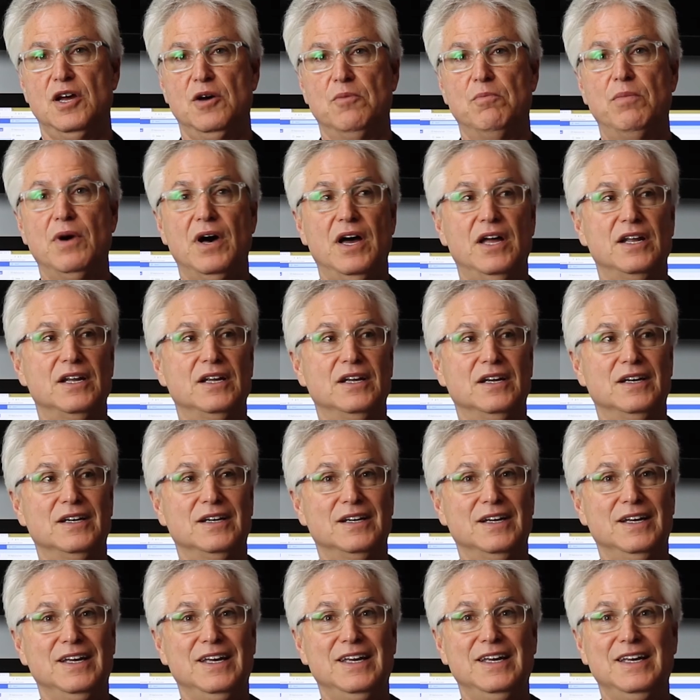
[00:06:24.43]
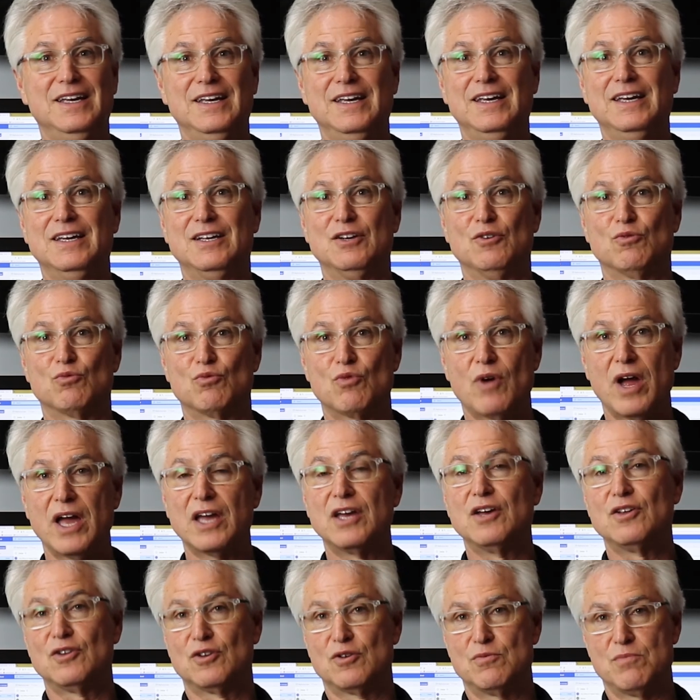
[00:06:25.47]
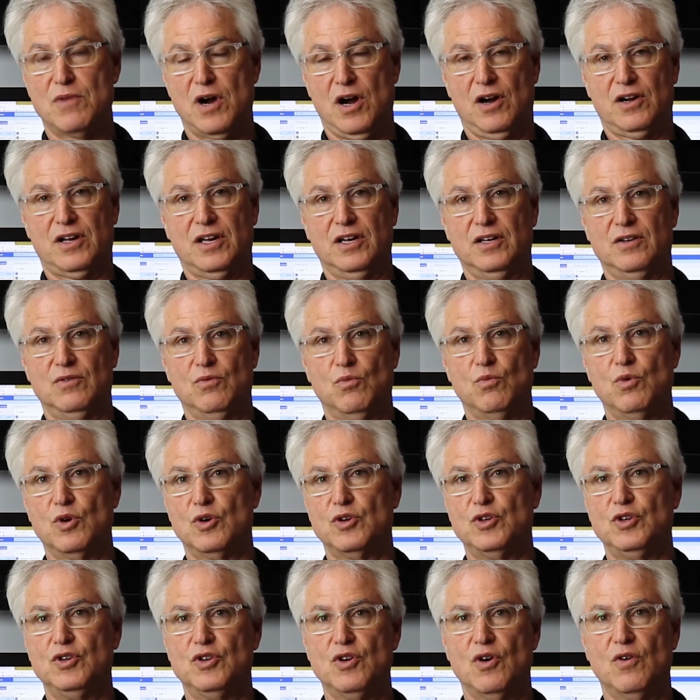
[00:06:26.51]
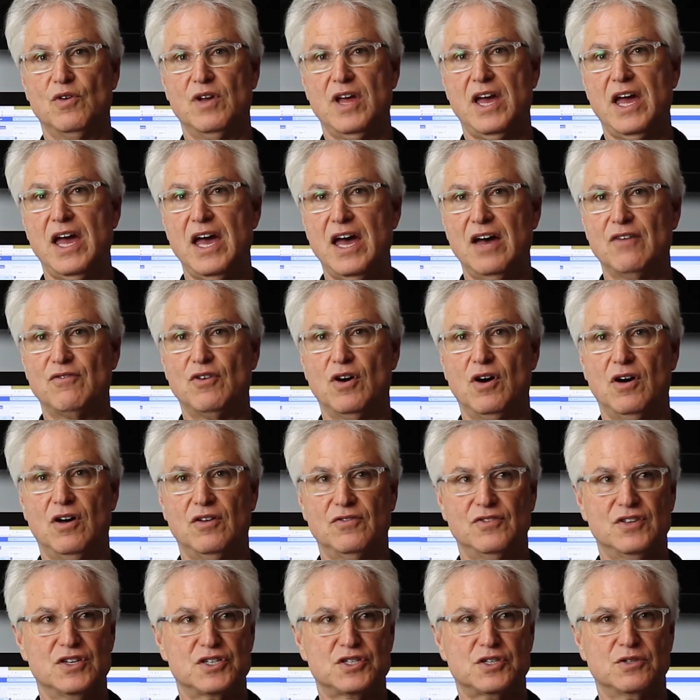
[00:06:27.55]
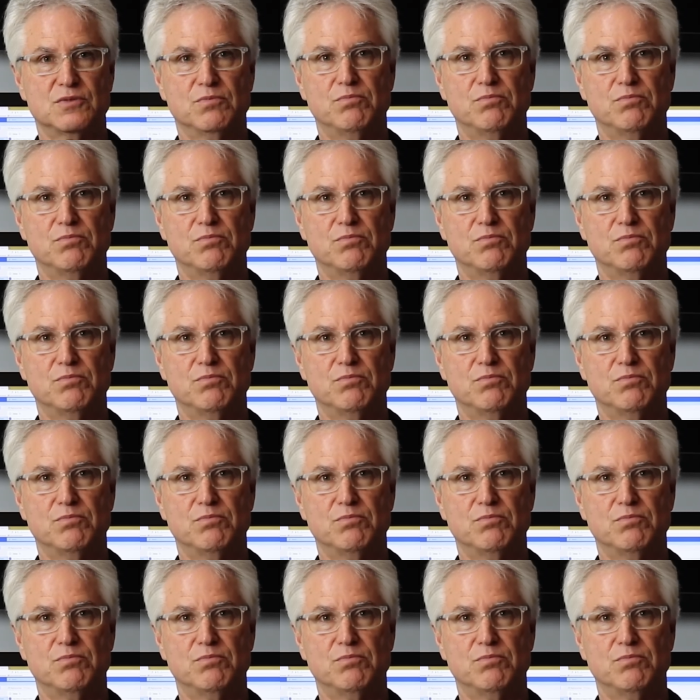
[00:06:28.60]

but in a regular market where you don't have all this